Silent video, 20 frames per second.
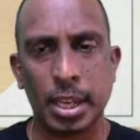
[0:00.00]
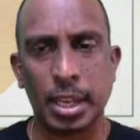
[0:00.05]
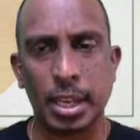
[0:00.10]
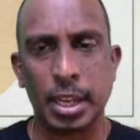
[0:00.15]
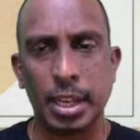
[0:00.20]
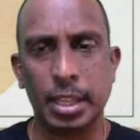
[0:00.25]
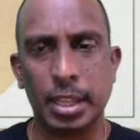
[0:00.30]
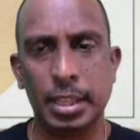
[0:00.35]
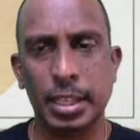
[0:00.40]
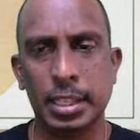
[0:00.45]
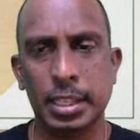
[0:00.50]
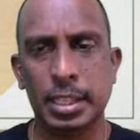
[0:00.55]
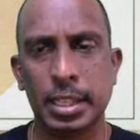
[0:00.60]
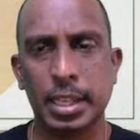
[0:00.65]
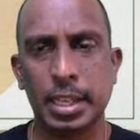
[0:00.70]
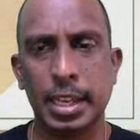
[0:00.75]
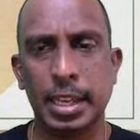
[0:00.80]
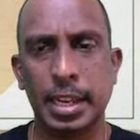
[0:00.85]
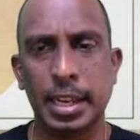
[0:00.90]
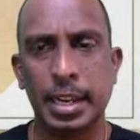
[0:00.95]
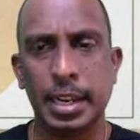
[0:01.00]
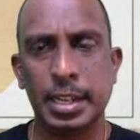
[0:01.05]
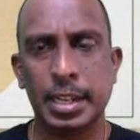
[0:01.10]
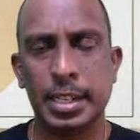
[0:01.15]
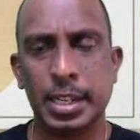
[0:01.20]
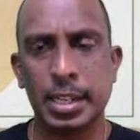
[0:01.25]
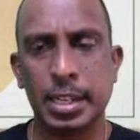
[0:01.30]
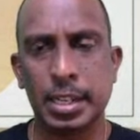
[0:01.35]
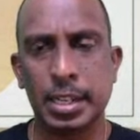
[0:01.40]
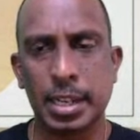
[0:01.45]
In this
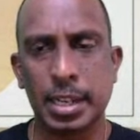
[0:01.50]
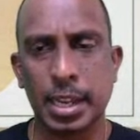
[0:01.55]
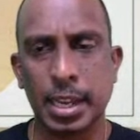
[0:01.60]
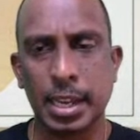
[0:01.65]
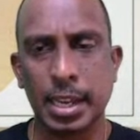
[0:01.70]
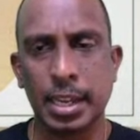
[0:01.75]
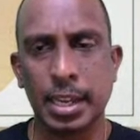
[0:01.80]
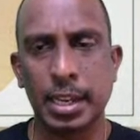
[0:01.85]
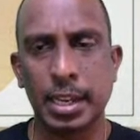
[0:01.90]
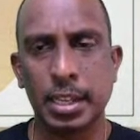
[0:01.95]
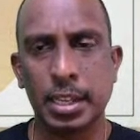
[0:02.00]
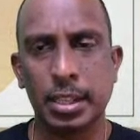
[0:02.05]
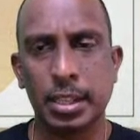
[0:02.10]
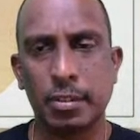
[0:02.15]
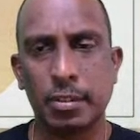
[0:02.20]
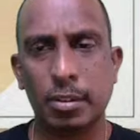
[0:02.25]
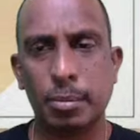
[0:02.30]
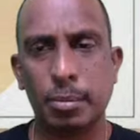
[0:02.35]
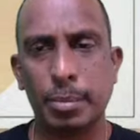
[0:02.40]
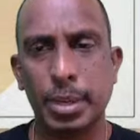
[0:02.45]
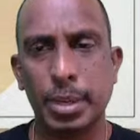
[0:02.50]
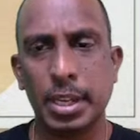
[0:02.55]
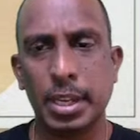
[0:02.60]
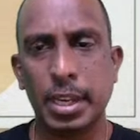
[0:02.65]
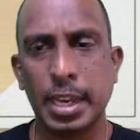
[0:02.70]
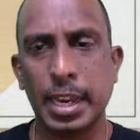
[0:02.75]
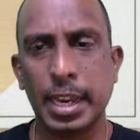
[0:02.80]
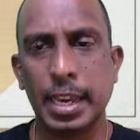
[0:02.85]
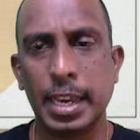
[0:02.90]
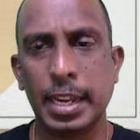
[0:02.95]
aeration tank, there will be
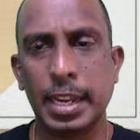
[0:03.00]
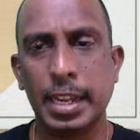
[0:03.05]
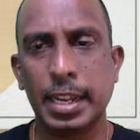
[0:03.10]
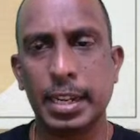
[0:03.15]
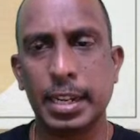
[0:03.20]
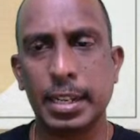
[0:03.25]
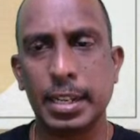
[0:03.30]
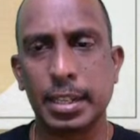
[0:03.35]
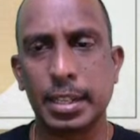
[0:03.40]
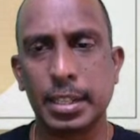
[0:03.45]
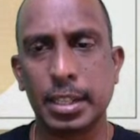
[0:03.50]
aerators.